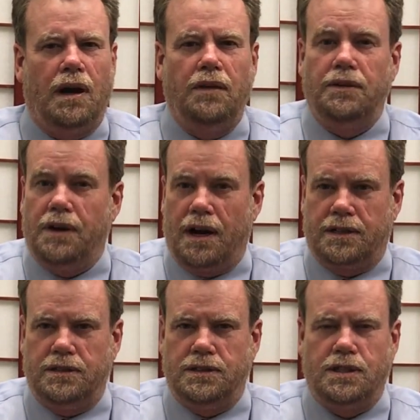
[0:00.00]
other
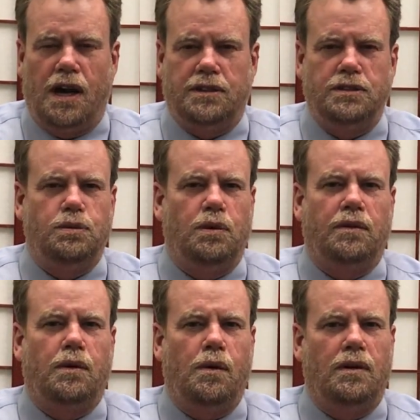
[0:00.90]
doctors who,
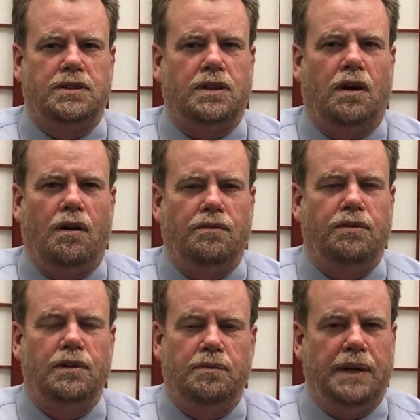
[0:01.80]
of course, are
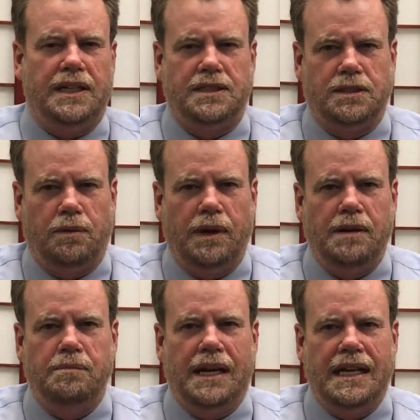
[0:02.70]
full of patients
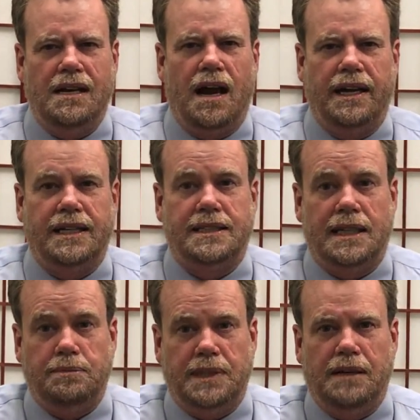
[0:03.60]
already, many not
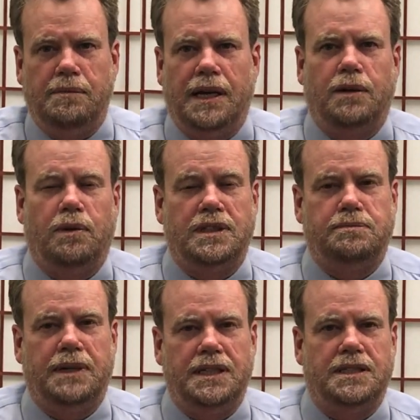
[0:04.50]
accepting MedQuest
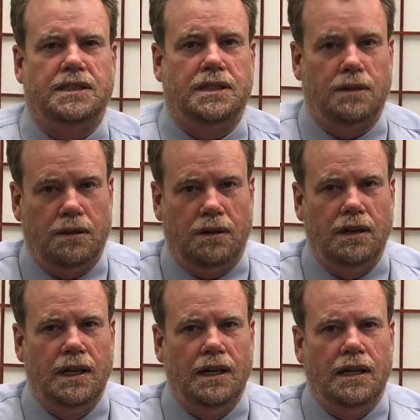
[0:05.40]
patients at all.
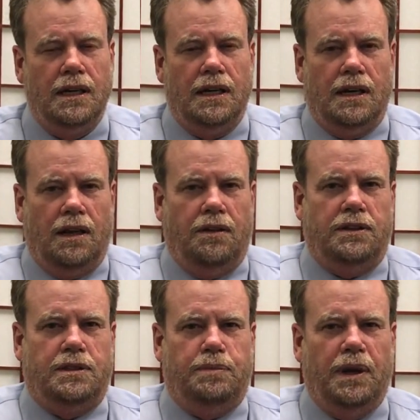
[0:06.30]

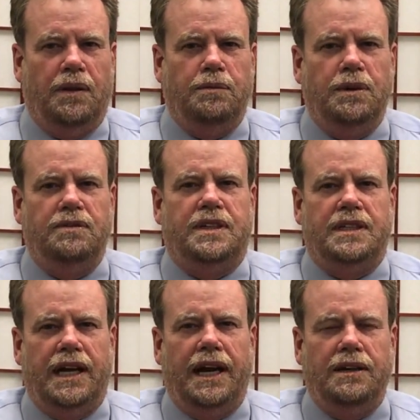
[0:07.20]
There's a bill that moved
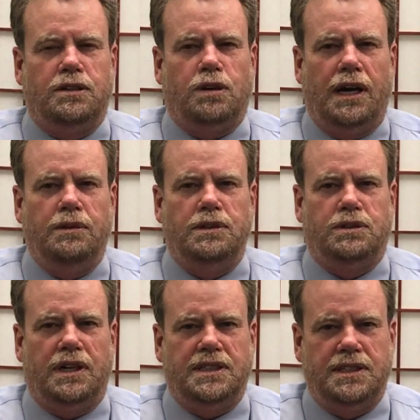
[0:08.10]
today to try to
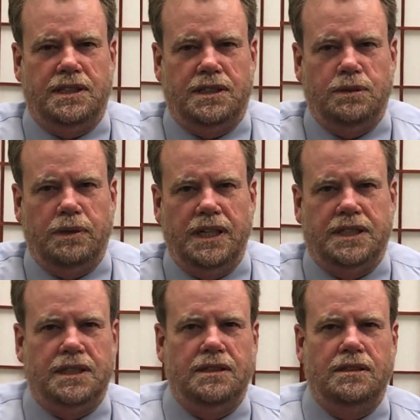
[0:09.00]
address the
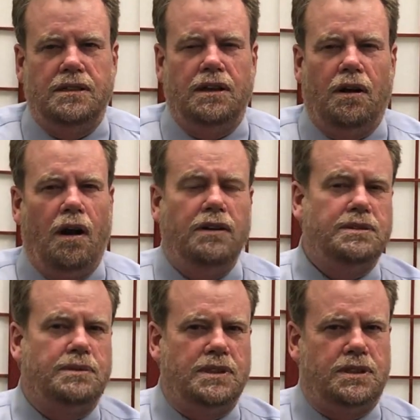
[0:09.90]
situation. There are
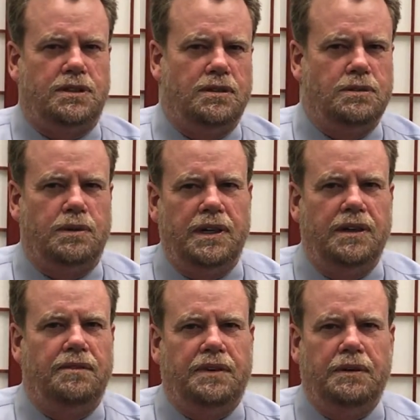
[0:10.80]
some concerns we're
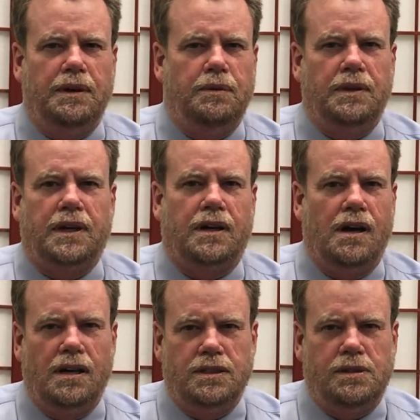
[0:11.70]
interfering with a
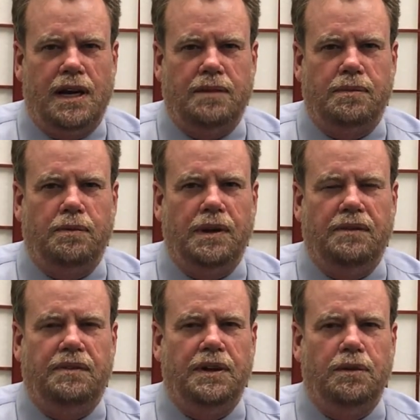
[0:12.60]
contract, but
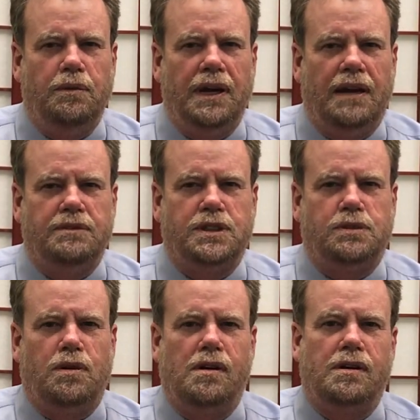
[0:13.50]
we feel we have
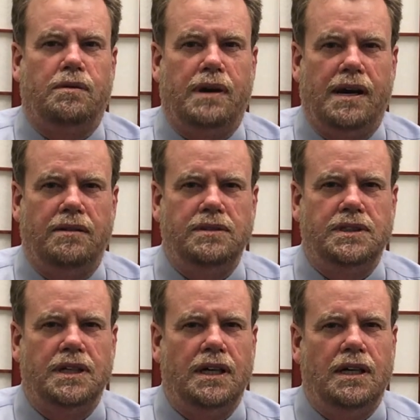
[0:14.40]
strong grounds